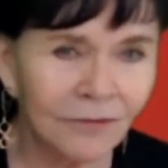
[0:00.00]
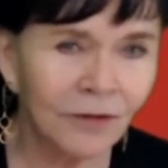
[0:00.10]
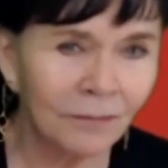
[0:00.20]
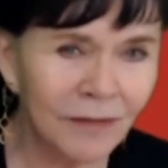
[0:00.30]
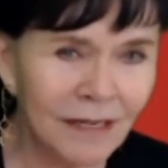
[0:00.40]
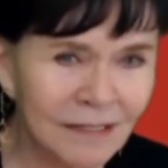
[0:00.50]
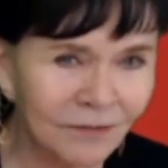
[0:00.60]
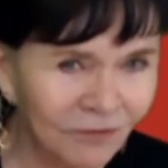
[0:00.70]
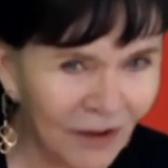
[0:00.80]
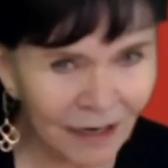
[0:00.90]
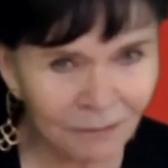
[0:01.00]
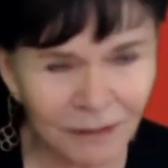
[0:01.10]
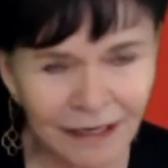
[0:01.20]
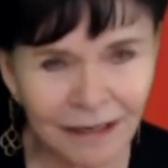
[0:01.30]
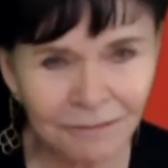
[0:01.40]
from these
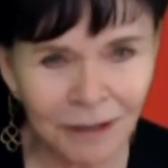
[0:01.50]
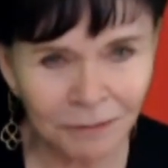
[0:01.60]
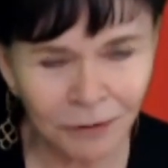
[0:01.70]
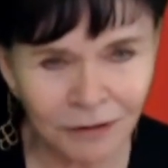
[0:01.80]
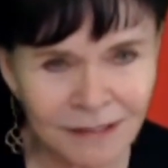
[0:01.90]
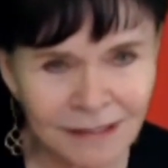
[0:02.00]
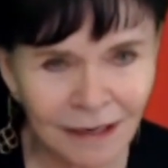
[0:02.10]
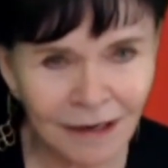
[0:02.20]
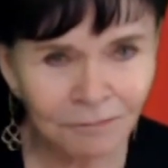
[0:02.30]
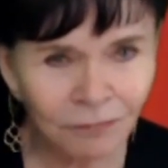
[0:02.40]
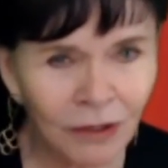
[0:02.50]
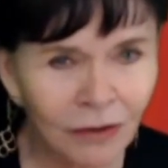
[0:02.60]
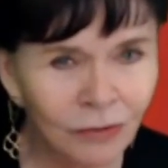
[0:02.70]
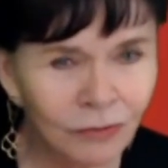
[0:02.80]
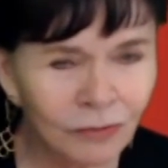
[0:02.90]
family members
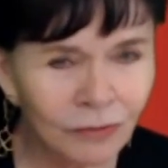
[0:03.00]
who